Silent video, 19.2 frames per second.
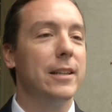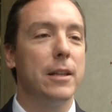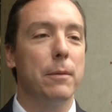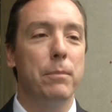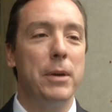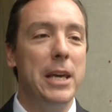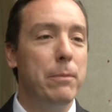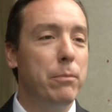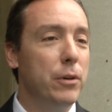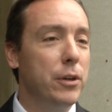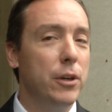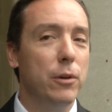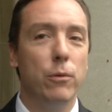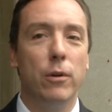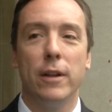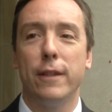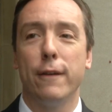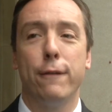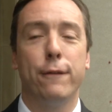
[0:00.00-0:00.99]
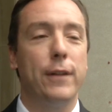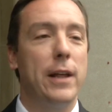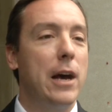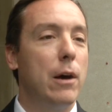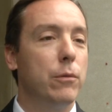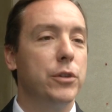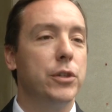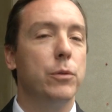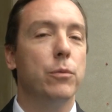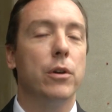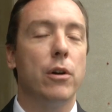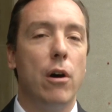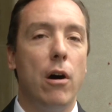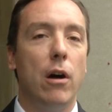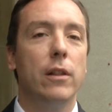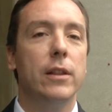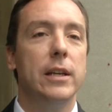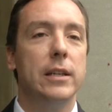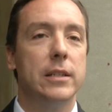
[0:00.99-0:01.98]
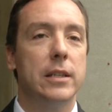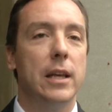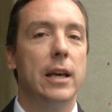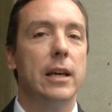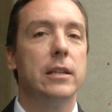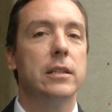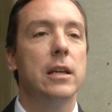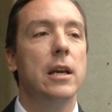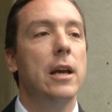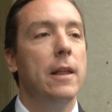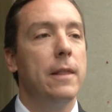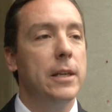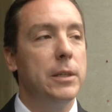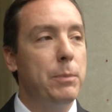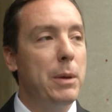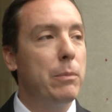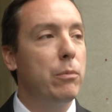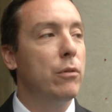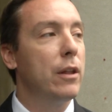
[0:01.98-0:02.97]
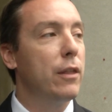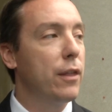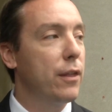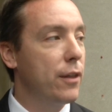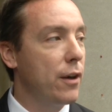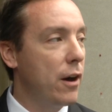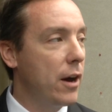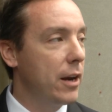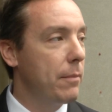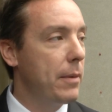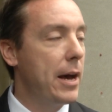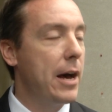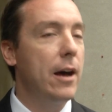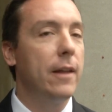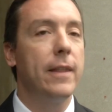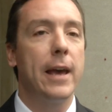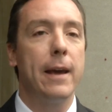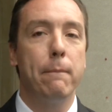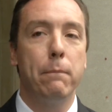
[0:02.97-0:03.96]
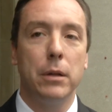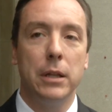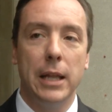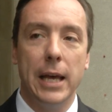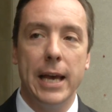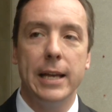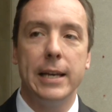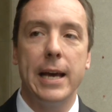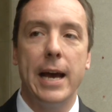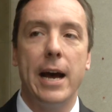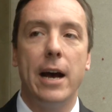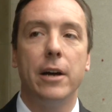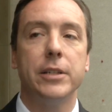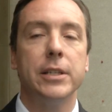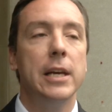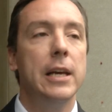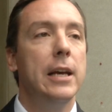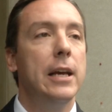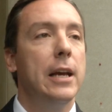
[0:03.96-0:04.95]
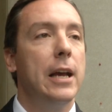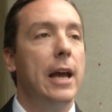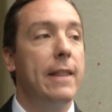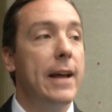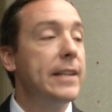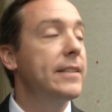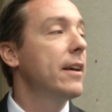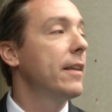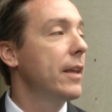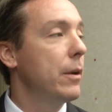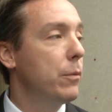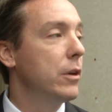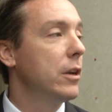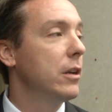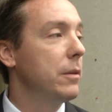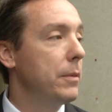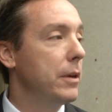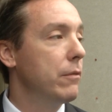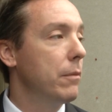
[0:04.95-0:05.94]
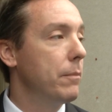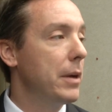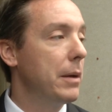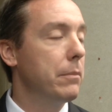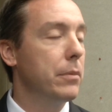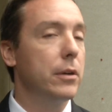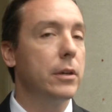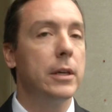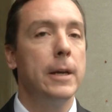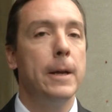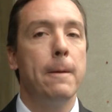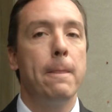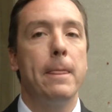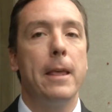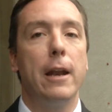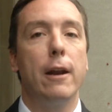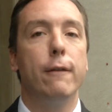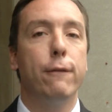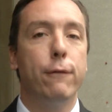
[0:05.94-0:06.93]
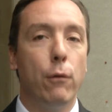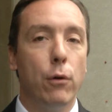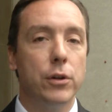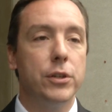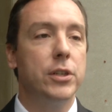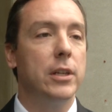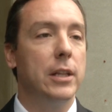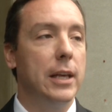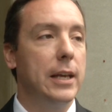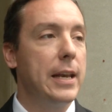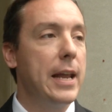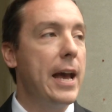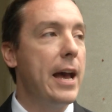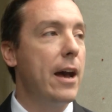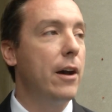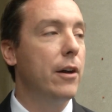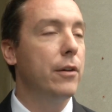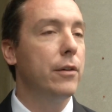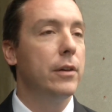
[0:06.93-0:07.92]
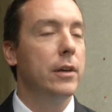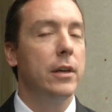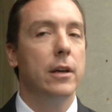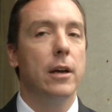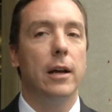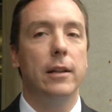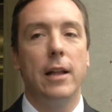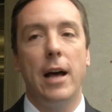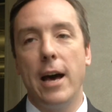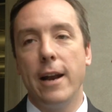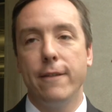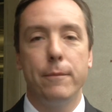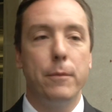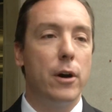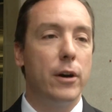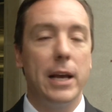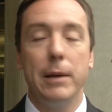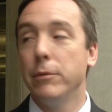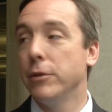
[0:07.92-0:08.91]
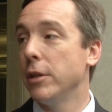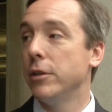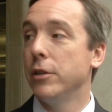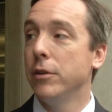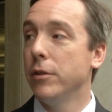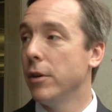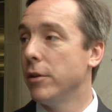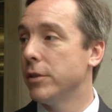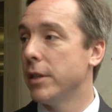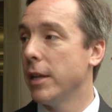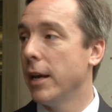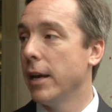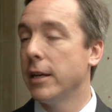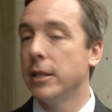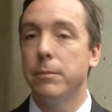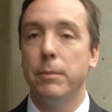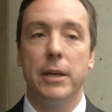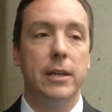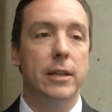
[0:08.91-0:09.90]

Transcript: the people you want, the flowers you want, all these things these people had thought about, they had planned out, and that's how they wanted to be remembered. And unfortunately now, a lot of them aren't able to do those things.